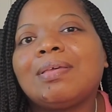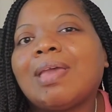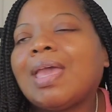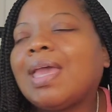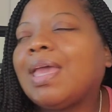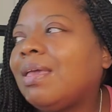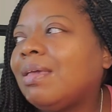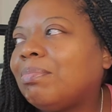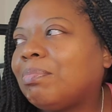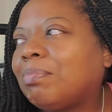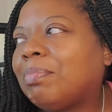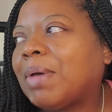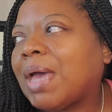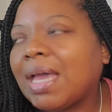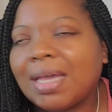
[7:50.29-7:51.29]
keep
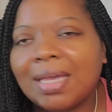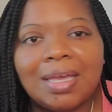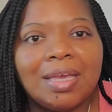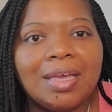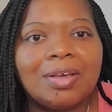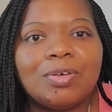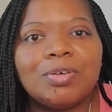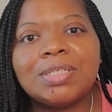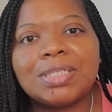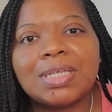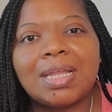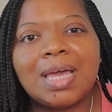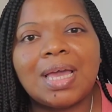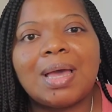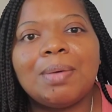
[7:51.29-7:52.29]
begging or
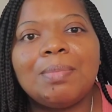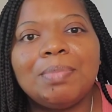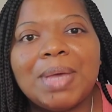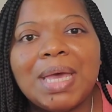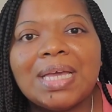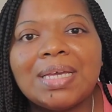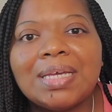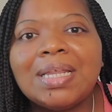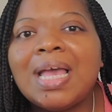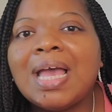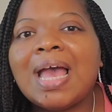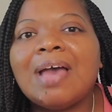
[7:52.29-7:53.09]
sound like I'm begging.